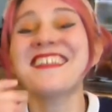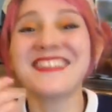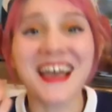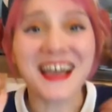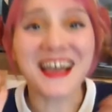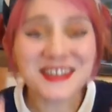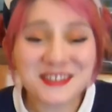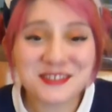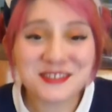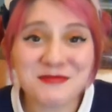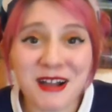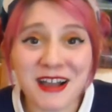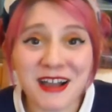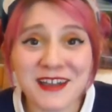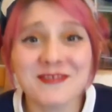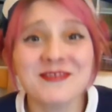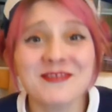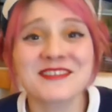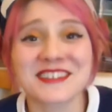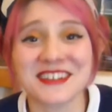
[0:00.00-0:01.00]
That's
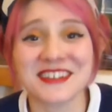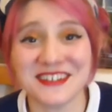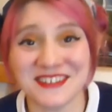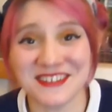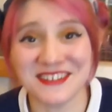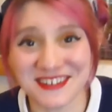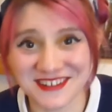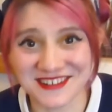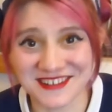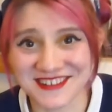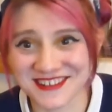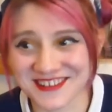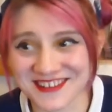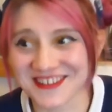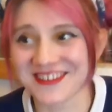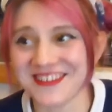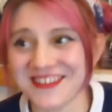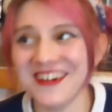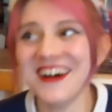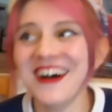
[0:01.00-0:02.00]
why it was
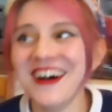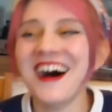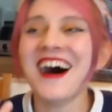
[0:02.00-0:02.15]
unusual.